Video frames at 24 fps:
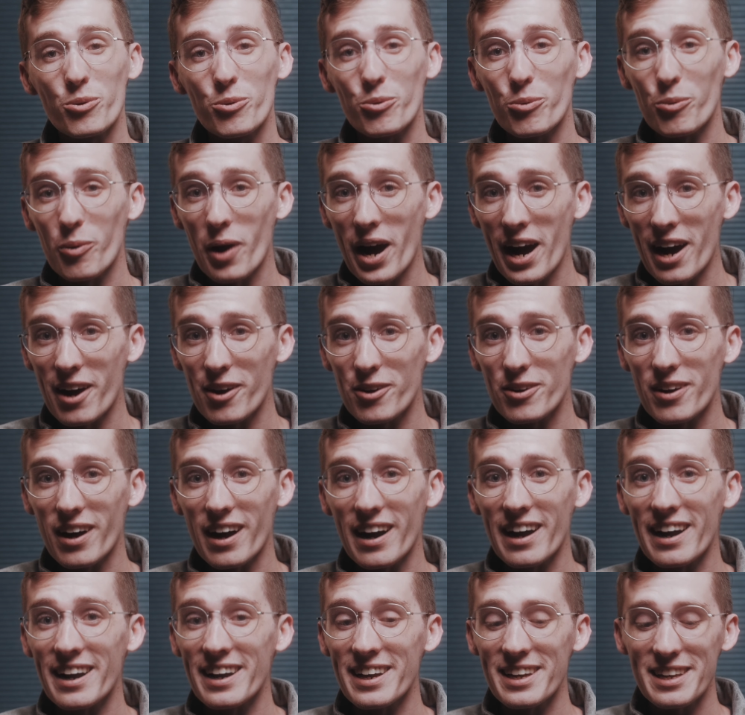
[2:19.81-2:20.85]
wow,
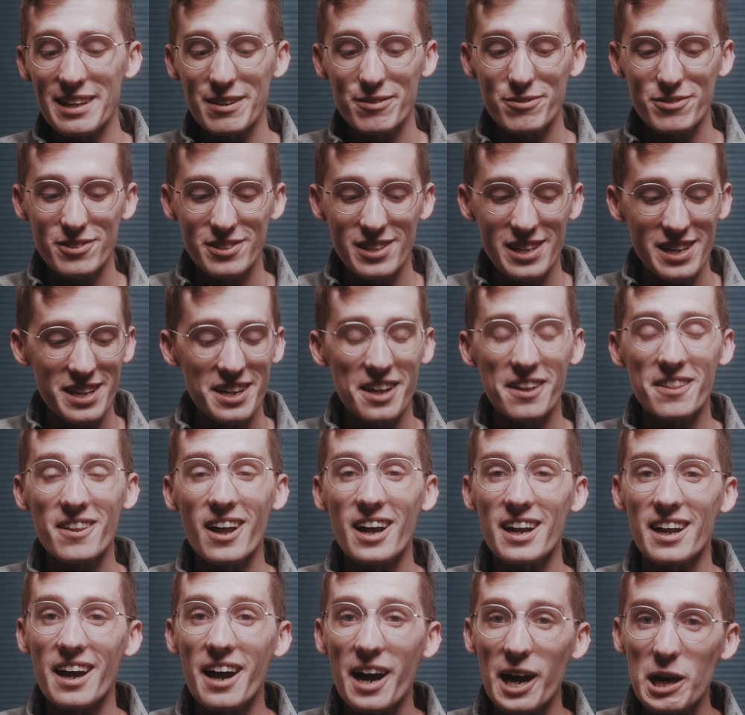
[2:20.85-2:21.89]
I have seen a
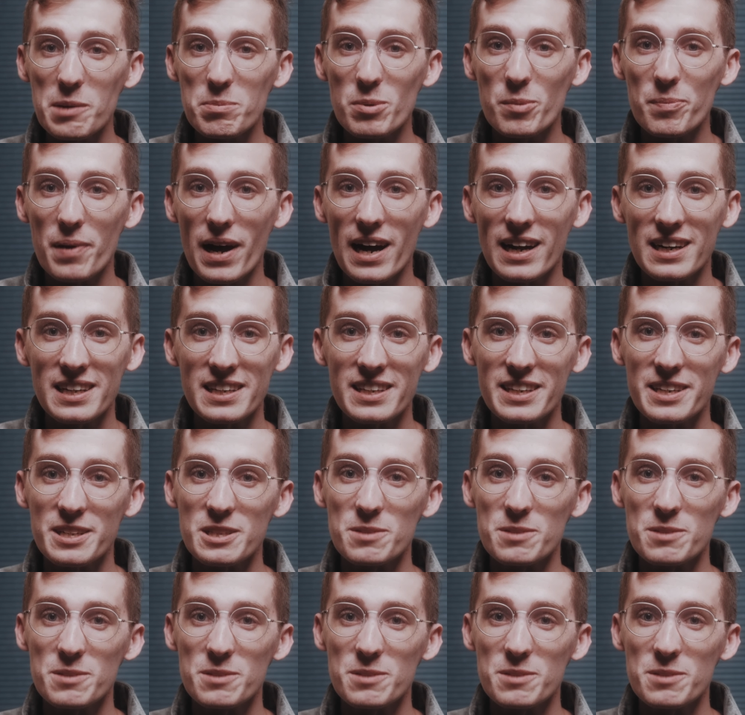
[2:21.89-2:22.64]
lot of hype about it.